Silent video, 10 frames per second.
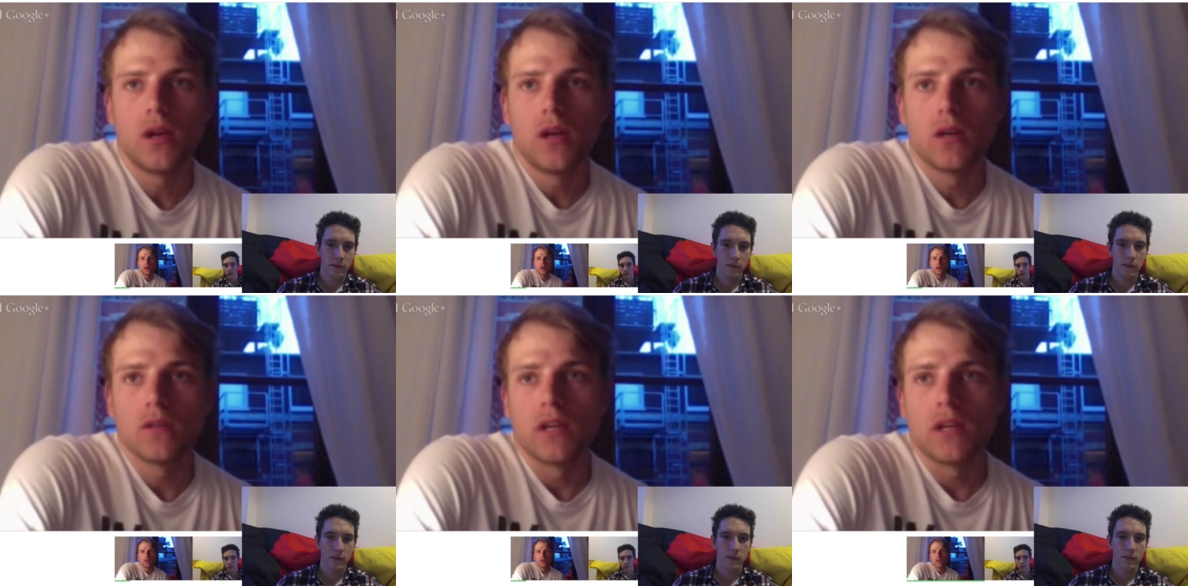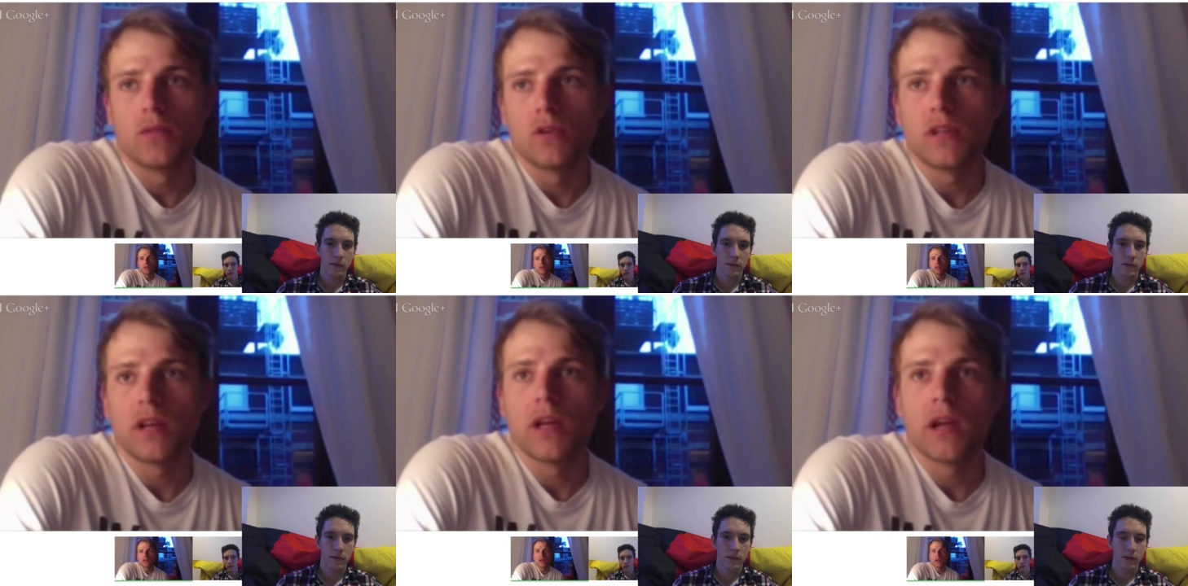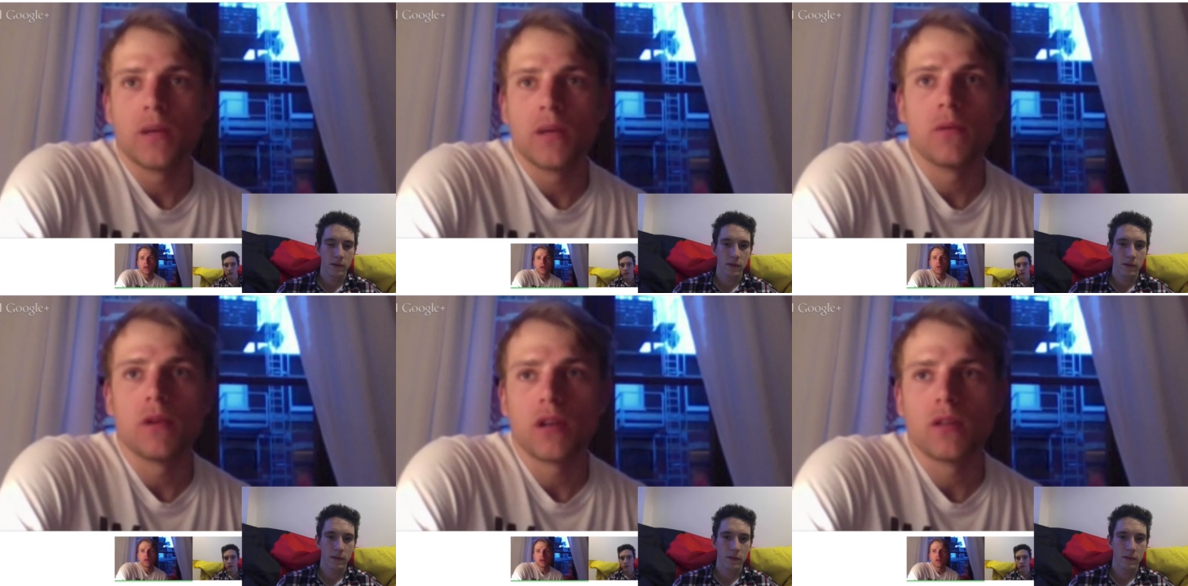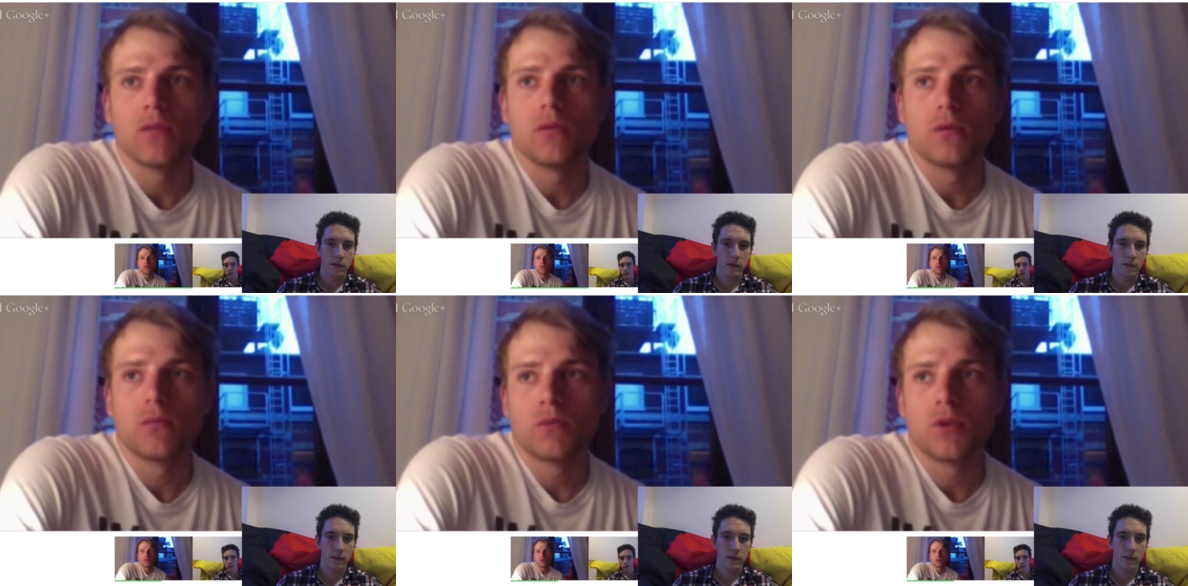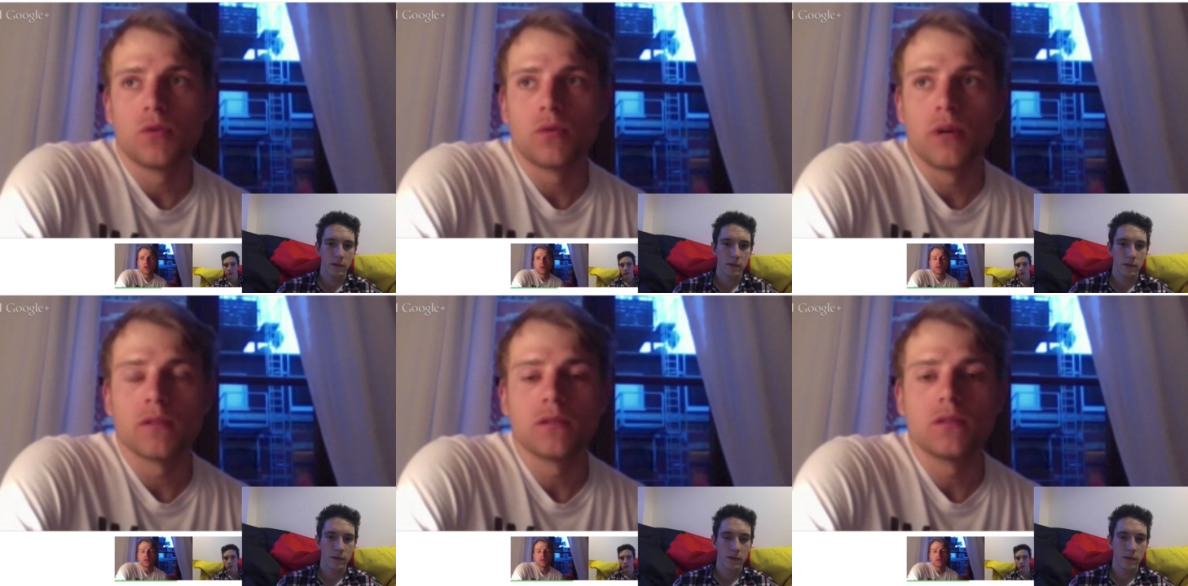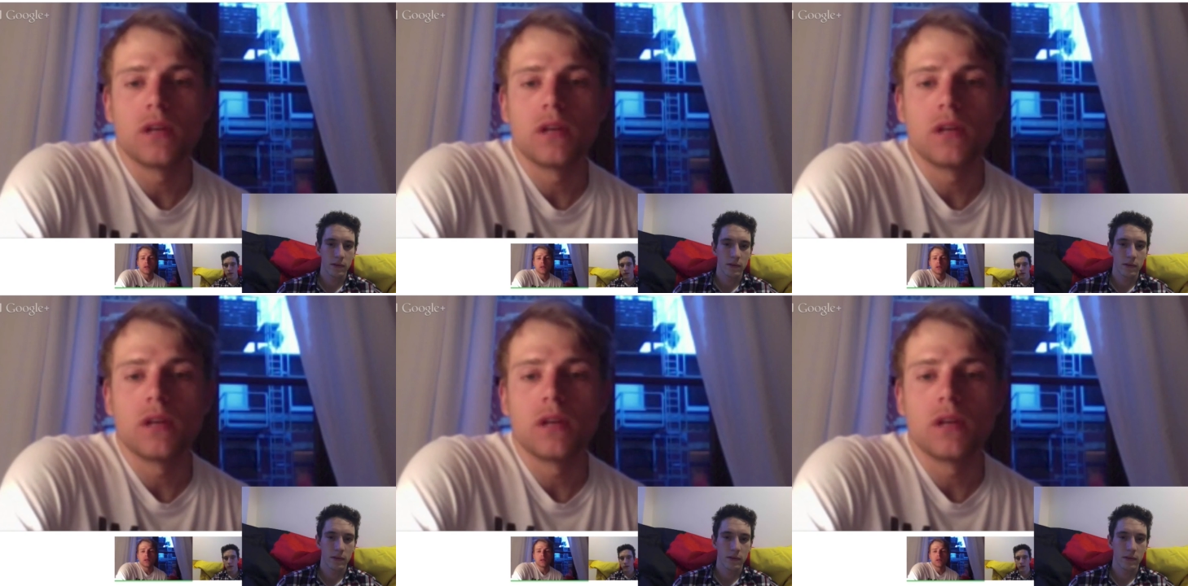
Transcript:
Speaker 1: then it was like, hey, maybe I can do a good result today.